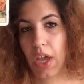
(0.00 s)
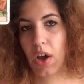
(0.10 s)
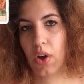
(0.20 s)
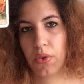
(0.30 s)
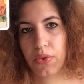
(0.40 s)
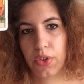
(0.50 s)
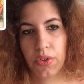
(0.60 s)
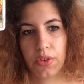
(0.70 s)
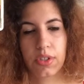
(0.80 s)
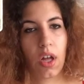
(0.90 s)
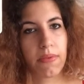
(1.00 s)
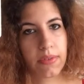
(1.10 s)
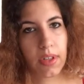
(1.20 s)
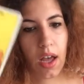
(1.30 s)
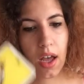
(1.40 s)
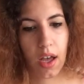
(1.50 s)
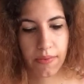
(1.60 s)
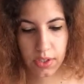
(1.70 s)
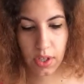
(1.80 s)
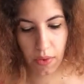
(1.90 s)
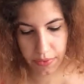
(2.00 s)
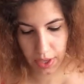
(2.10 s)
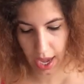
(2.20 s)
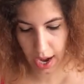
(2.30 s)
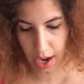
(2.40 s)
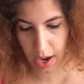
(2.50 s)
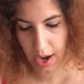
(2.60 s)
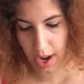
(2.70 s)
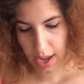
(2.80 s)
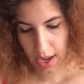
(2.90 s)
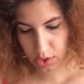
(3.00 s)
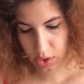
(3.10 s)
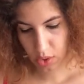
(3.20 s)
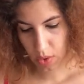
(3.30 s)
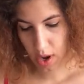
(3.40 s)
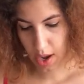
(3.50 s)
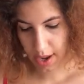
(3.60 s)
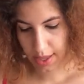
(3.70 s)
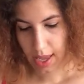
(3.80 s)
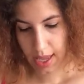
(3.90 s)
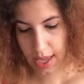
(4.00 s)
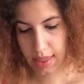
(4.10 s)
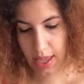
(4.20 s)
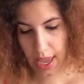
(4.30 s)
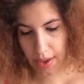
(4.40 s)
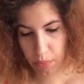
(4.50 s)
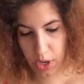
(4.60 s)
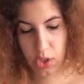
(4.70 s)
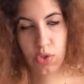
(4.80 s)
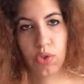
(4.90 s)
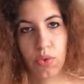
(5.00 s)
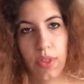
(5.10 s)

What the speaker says: health, your self-love, self-care, and so on. And when you do